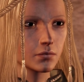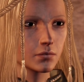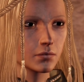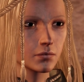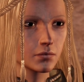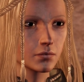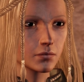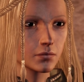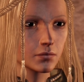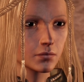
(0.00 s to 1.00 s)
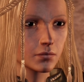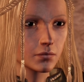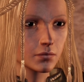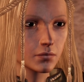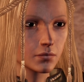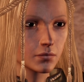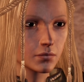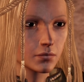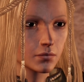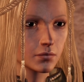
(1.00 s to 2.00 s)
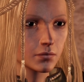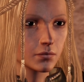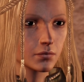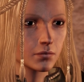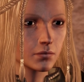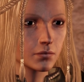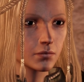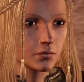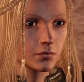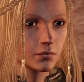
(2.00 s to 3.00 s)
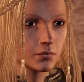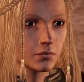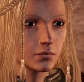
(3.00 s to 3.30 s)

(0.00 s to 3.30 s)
Nothing is said.